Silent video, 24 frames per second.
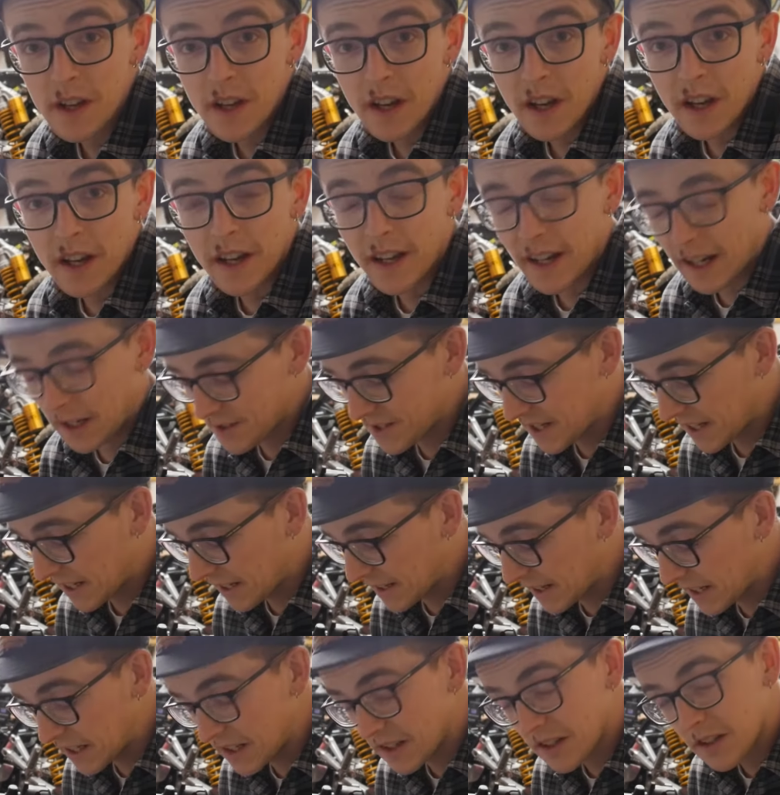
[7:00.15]
I'll stick a
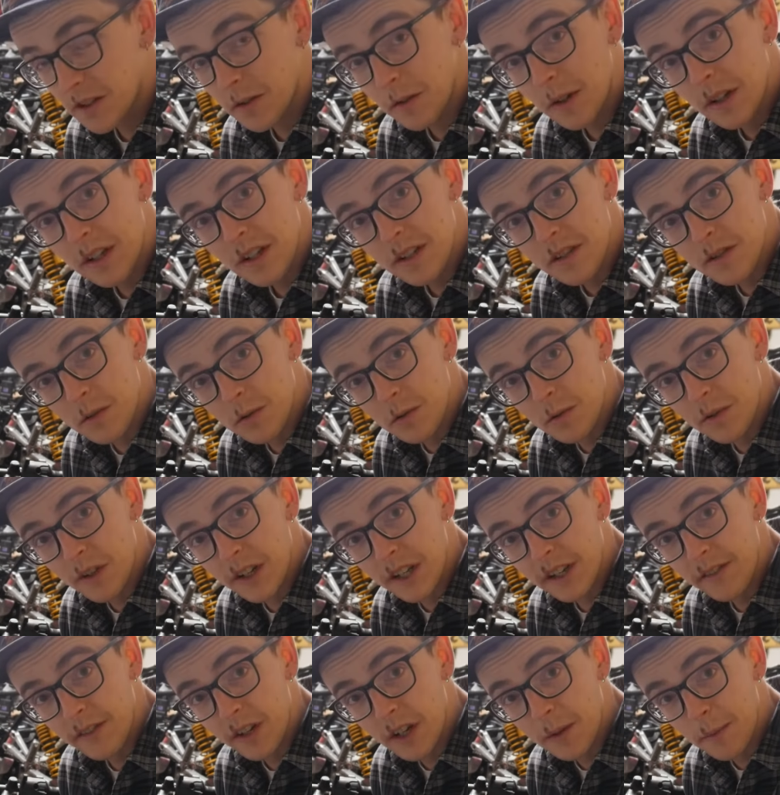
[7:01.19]
link to it, so
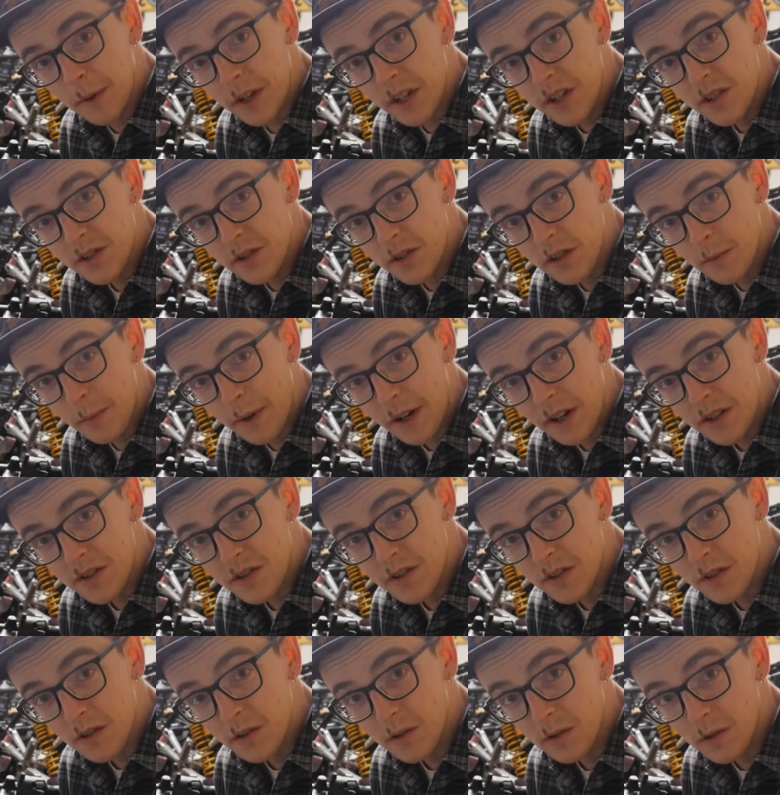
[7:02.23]
thank you very much to the
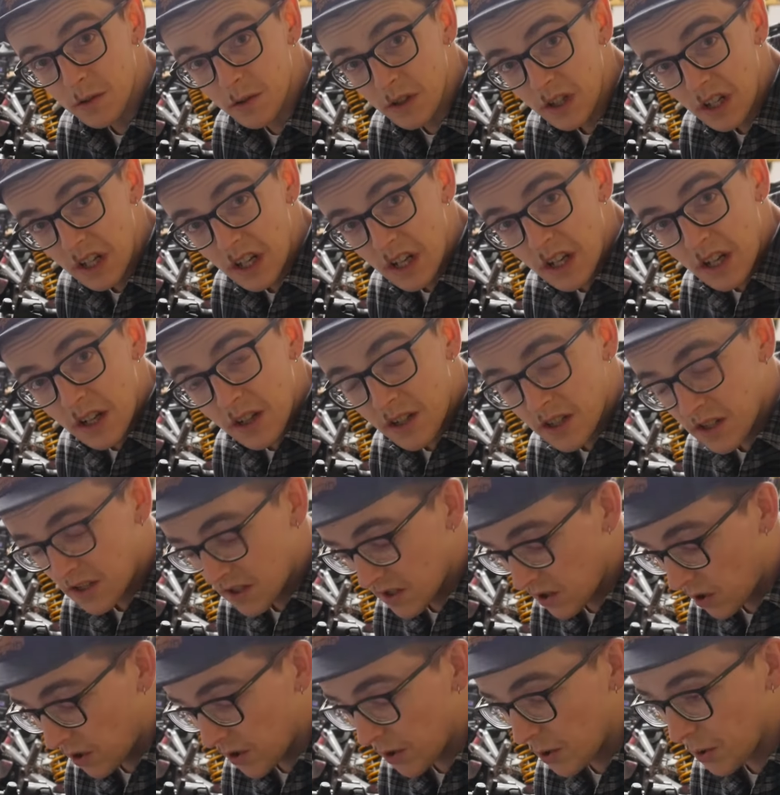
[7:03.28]
person who
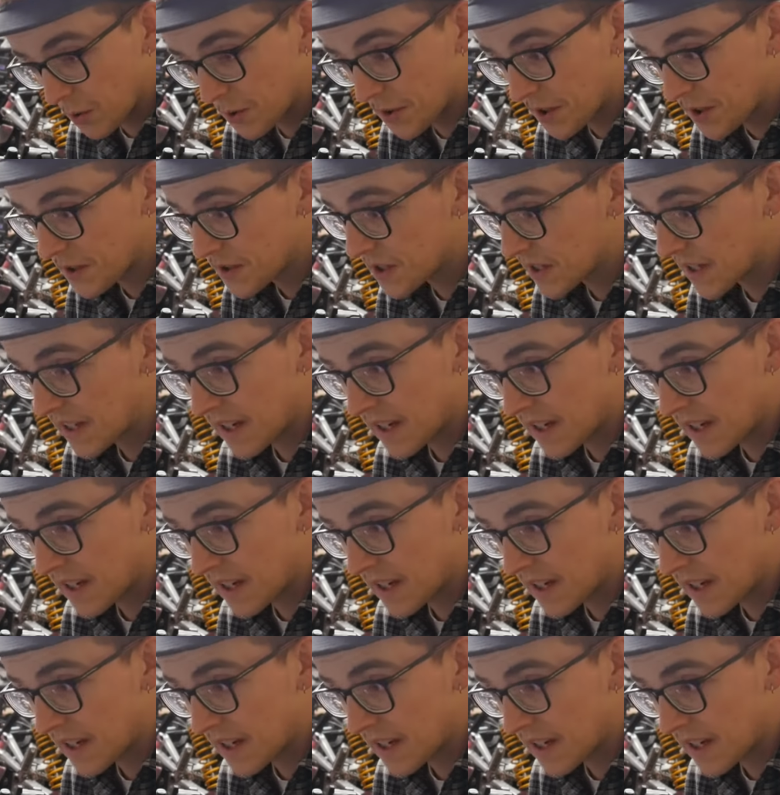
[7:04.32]
toiled to